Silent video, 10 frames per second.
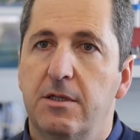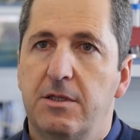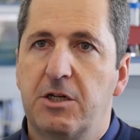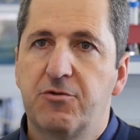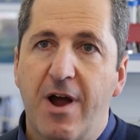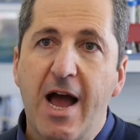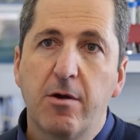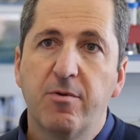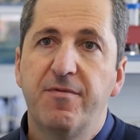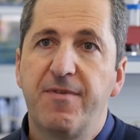The drug
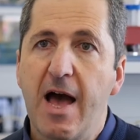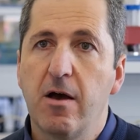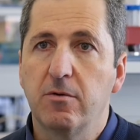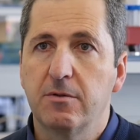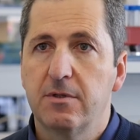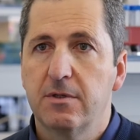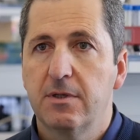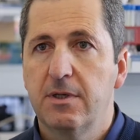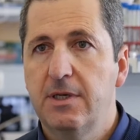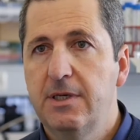we found
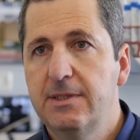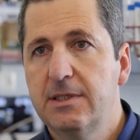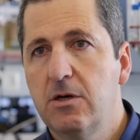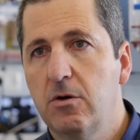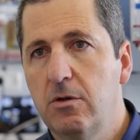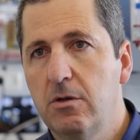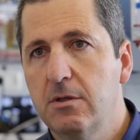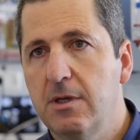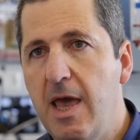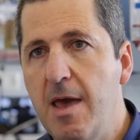is
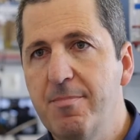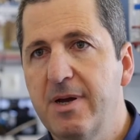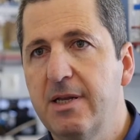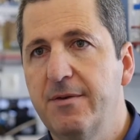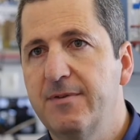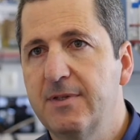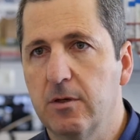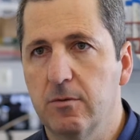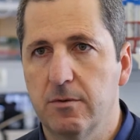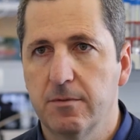called empagliflozin,